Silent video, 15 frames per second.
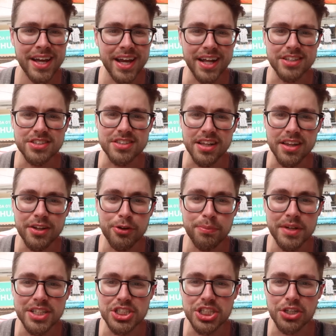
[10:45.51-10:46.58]
and just a little
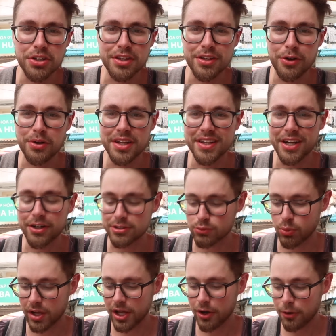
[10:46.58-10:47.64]
bit of chili thrown in there as
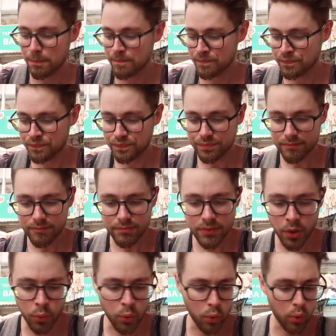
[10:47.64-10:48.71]
well.
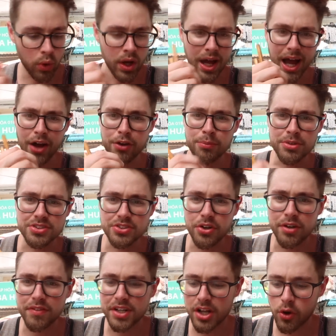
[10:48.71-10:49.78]
Ooh, I almost don't
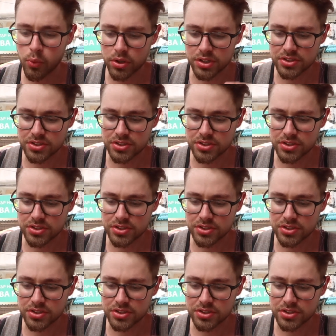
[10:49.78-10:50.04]
even know where to